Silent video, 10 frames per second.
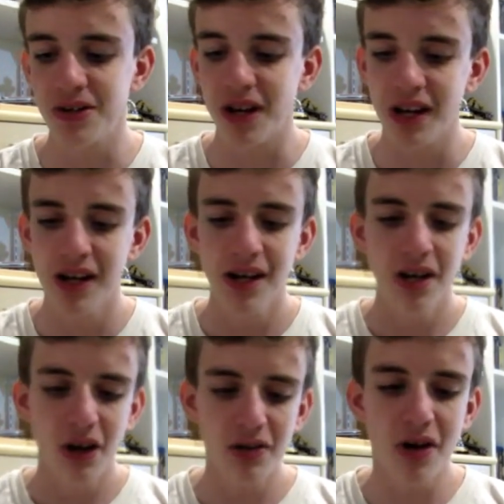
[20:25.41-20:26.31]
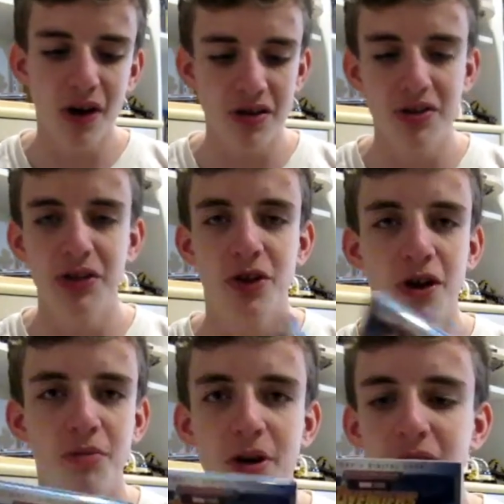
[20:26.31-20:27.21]
like, I was constantly
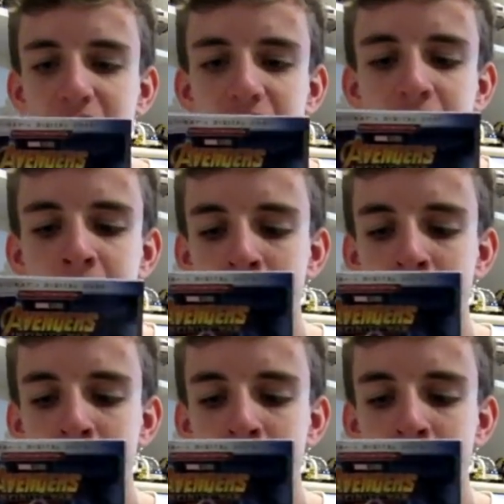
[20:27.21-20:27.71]
talking about this.